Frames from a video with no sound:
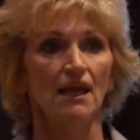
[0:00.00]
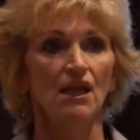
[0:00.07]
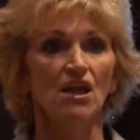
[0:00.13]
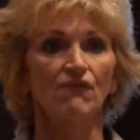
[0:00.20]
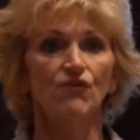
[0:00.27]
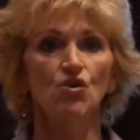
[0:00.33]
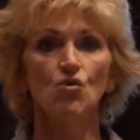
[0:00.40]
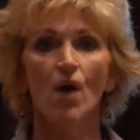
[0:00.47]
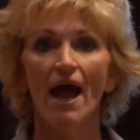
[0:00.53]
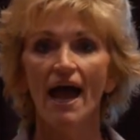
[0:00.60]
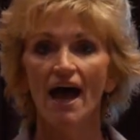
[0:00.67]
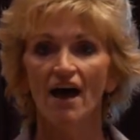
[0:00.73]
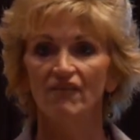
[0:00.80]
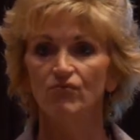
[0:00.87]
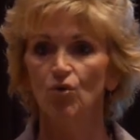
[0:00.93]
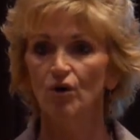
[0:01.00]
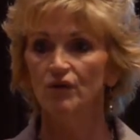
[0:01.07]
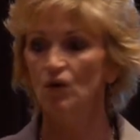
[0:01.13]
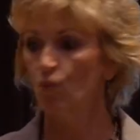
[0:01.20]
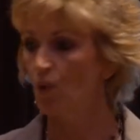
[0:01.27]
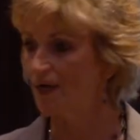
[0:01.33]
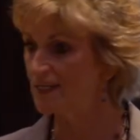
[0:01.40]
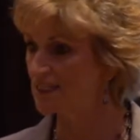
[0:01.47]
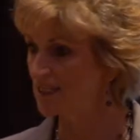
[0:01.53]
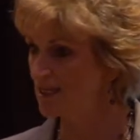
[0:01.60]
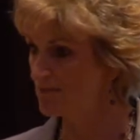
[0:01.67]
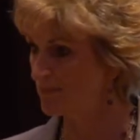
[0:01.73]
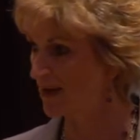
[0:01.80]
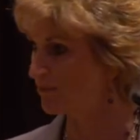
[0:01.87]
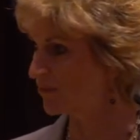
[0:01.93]
If you have more than one
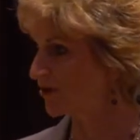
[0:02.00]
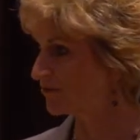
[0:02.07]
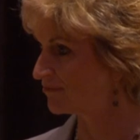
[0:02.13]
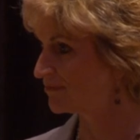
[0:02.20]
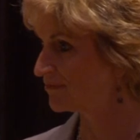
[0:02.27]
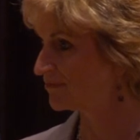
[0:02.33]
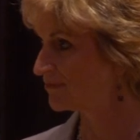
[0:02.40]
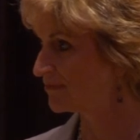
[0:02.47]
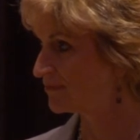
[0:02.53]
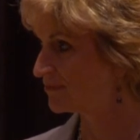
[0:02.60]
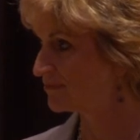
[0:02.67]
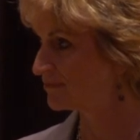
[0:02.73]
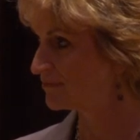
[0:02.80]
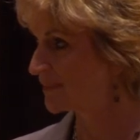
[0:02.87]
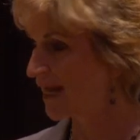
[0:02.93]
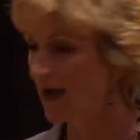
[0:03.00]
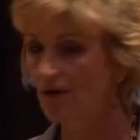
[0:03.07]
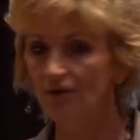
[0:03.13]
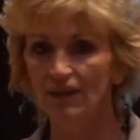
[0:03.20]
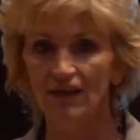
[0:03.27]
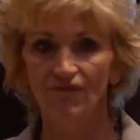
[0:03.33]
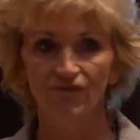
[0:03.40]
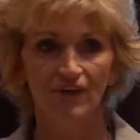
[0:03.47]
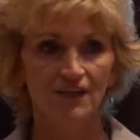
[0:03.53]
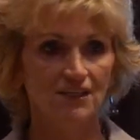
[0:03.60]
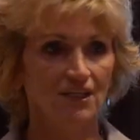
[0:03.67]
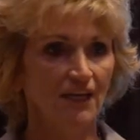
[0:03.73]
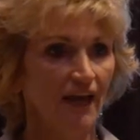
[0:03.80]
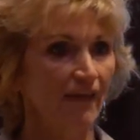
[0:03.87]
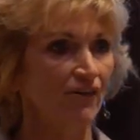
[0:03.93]
team member, how do they fit
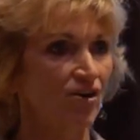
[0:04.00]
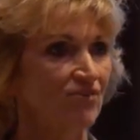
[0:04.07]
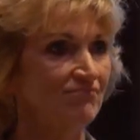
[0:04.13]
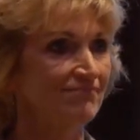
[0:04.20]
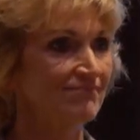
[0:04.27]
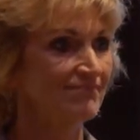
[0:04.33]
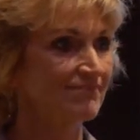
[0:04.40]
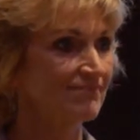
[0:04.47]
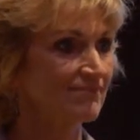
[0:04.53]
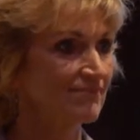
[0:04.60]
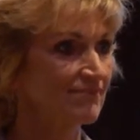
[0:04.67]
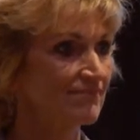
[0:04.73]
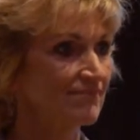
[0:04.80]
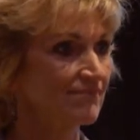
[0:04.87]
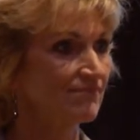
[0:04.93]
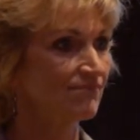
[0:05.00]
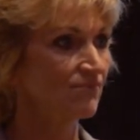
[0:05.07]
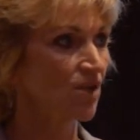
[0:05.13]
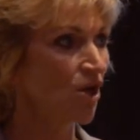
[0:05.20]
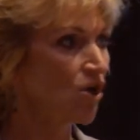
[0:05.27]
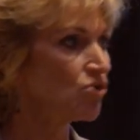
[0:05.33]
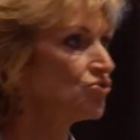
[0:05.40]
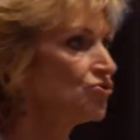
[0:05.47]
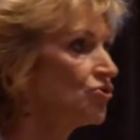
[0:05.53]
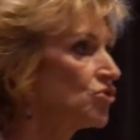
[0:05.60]
together? Do